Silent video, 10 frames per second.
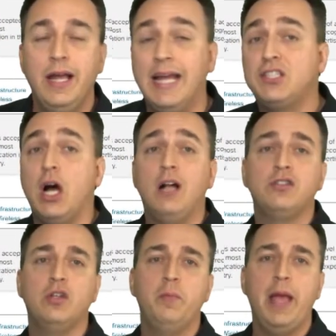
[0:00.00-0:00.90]
It's
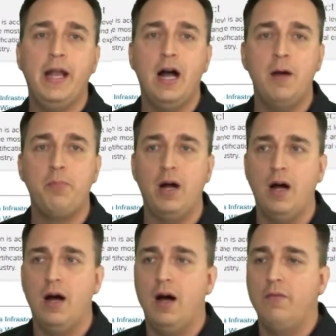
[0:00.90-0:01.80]
also made up
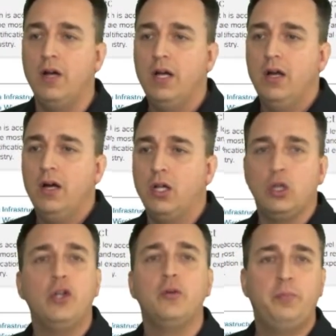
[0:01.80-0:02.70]
of a
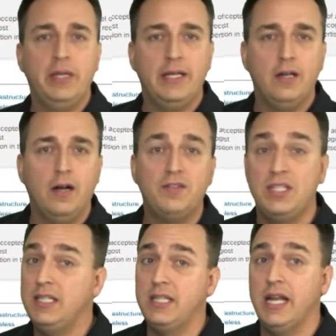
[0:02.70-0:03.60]
little bit of
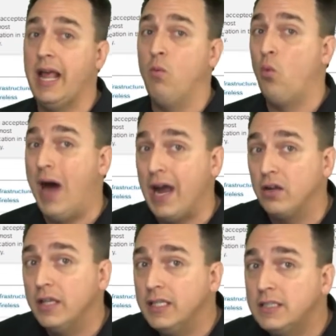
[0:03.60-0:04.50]
CCNA
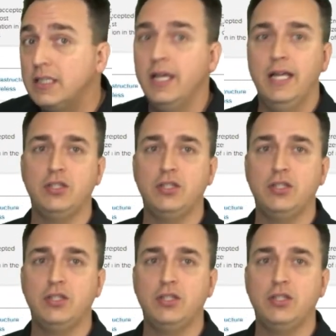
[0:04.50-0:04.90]
wireless.